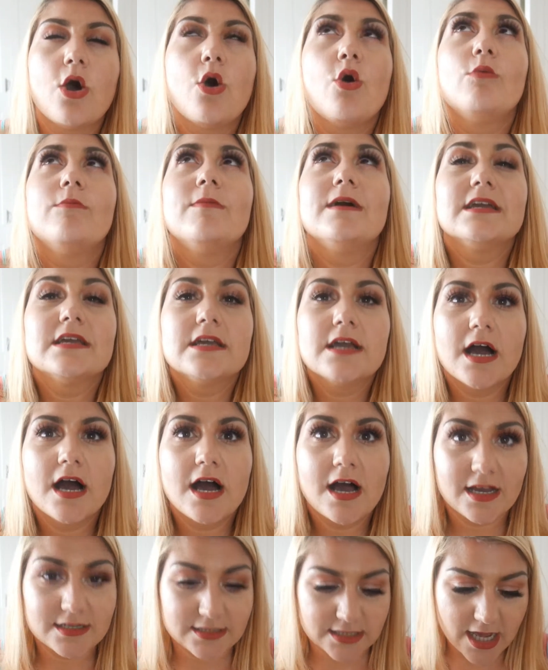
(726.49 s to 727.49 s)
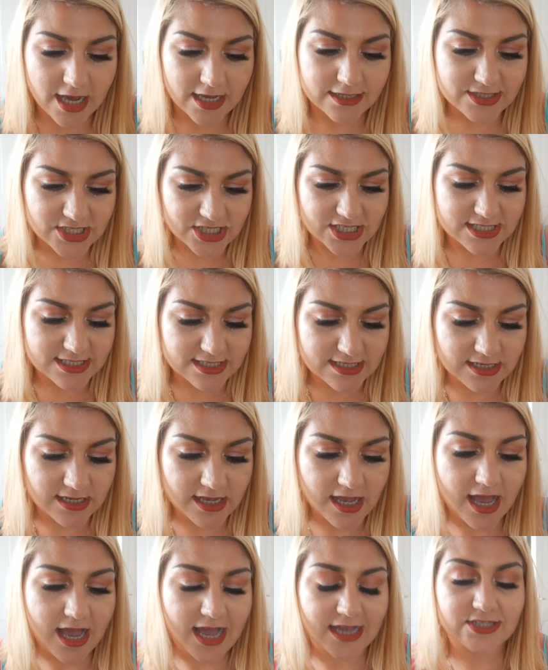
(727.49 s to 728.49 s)
oh my god, I just
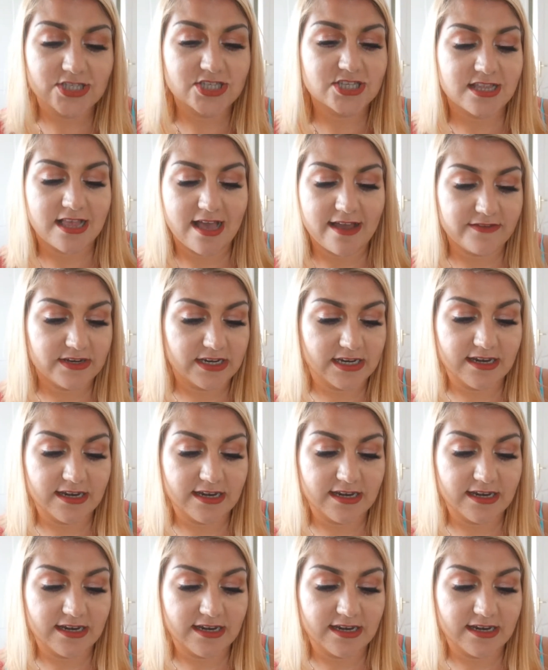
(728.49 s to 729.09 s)
love it.